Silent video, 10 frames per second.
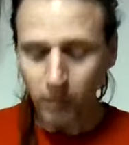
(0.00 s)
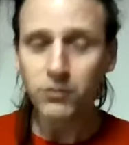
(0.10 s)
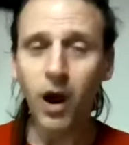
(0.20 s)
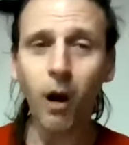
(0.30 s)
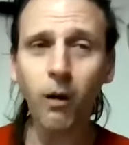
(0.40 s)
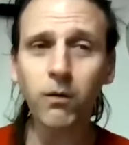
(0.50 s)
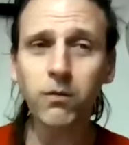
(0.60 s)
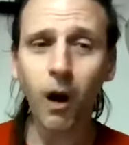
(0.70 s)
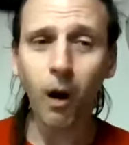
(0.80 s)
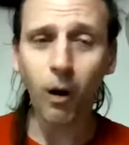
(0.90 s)
"No,
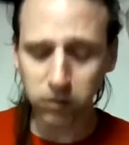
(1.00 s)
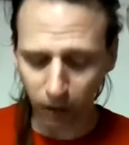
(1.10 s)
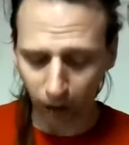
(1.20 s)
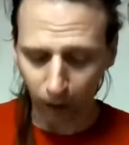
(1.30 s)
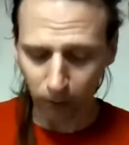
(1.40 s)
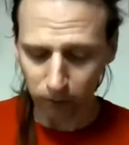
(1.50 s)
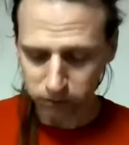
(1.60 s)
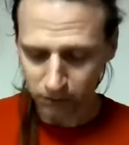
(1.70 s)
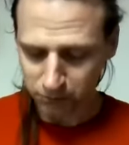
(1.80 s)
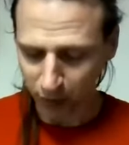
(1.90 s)
no,
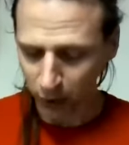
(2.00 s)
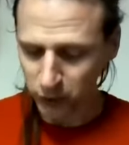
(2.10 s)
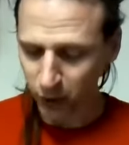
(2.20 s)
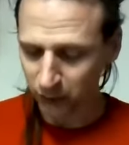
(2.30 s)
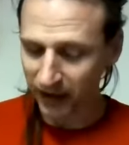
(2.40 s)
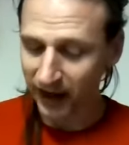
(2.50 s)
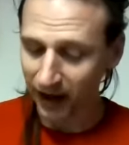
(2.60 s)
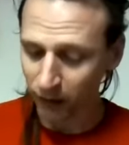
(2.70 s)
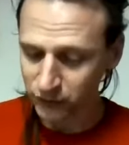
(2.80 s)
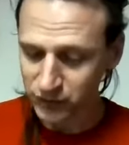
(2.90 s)
no," barked all the
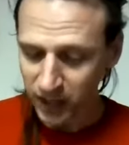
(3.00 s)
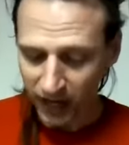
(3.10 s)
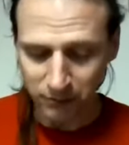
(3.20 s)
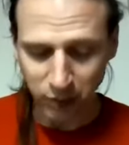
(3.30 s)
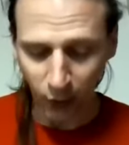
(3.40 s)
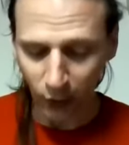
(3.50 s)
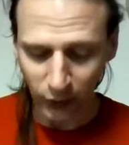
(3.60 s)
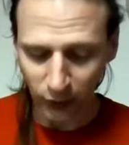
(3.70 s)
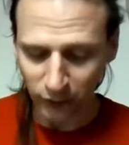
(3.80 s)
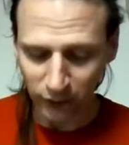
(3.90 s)
hounds, and
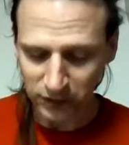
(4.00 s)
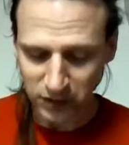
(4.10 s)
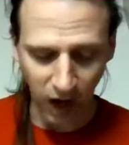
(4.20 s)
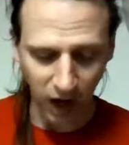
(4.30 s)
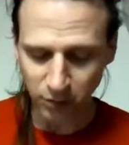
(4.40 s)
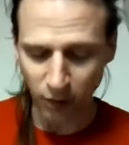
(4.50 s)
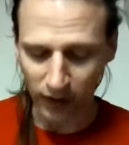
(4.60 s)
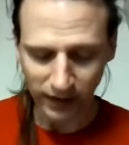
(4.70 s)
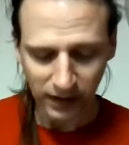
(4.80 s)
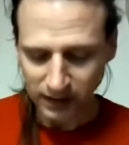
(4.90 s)
poured over the dog boy,
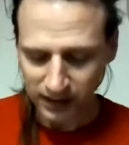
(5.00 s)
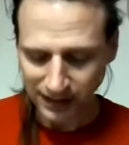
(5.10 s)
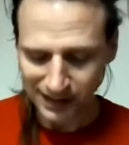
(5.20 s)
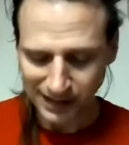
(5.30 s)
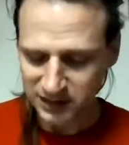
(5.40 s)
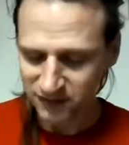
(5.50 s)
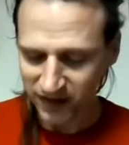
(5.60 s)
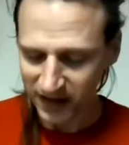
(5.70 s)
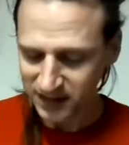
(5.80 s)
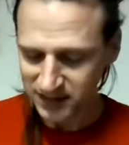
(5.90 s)
licking his
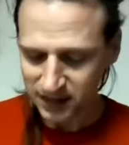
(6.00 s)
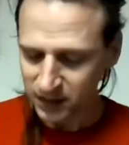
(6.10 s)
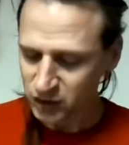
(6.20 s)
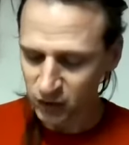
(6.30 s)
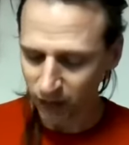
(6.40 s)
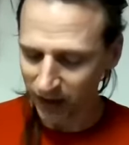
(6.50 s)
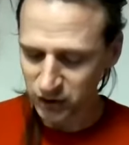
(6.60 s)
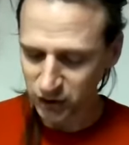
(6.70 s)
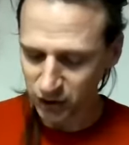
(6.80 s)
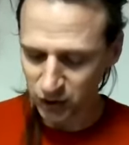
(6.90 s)
face,
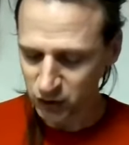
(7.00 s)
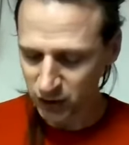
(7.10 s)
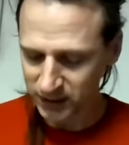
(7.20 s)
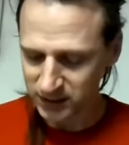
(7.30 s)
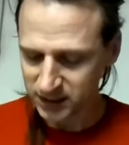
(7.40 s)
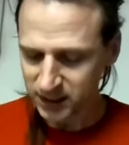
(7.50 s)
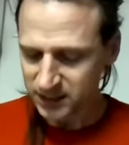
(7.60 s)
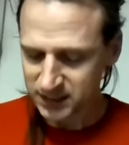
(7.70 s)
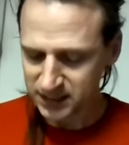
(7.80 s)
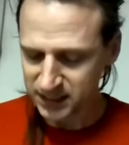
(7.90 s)
scratching his chest,
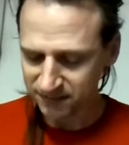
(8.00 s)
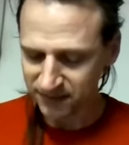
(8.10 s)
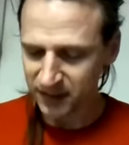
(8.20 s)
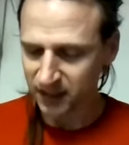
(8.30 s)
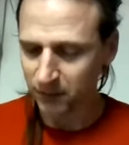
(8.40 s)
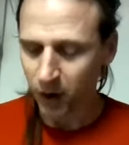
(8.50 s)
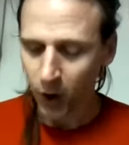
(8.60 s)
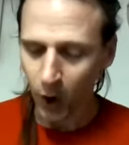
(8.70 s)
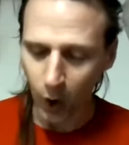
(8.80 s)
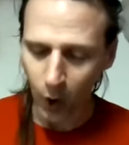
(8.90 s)
sniffing him
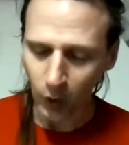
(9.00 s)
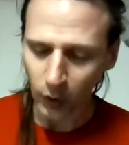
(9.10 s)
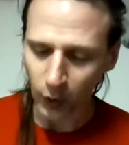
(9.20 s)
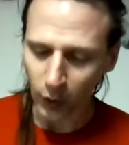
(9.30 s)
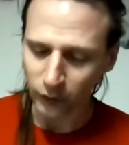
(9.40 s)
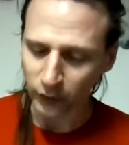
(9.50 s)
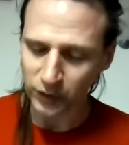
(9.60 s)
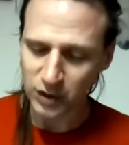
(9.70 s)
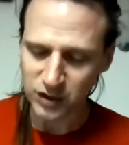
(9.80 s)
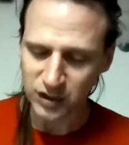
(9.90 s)
all over
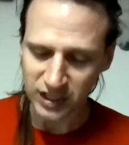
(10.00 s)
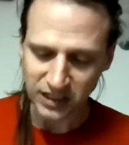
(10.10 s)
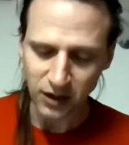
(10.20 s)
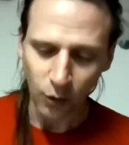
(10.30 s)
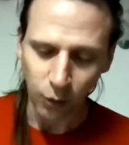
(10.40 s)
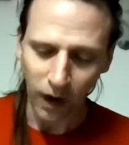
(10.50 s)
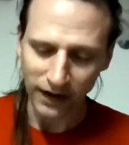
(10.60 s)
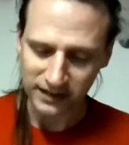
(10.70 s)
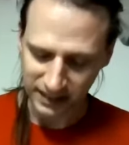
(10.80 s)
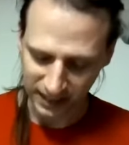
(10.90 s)
to see
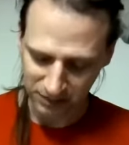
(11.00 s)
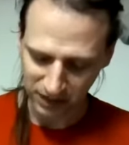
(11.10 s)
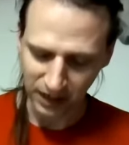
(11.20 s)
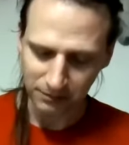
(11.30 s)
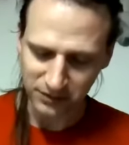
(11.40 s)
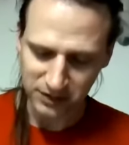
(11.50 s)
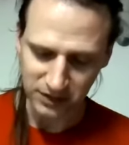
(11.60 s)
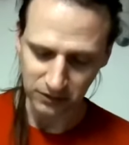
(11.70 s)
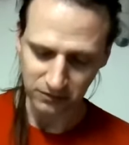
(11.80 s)
what he had been up to,